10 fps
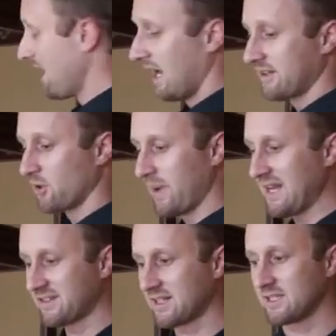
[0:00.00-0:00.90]
And so
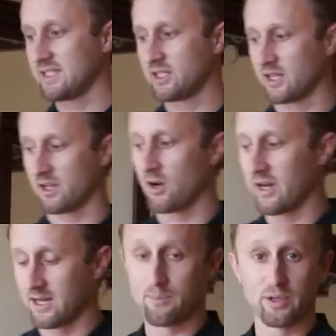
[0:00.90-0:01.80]
basically, you're going to go
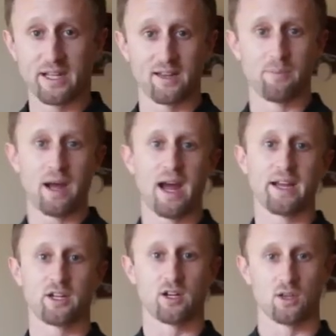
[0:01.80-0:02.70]
ahead and put that in the
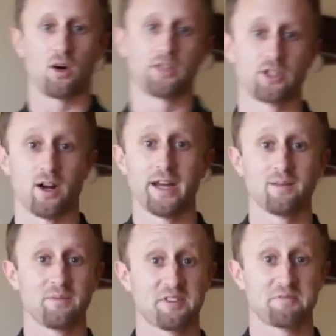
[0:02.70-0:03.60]
bag, you're going to launder your
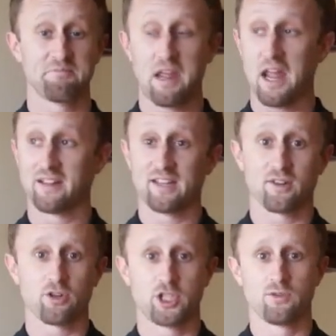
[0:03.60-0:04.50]
items, and that's
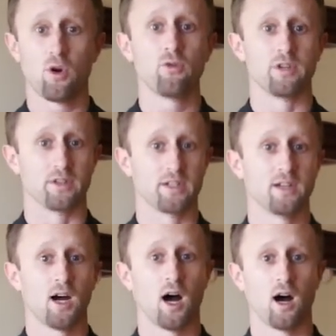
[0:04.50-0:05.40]
all she wrote, really.
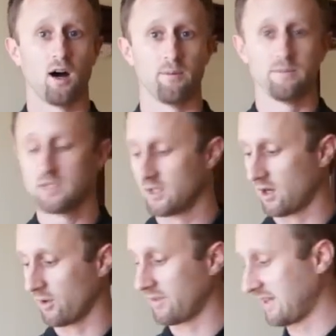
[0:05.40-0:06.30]
You know,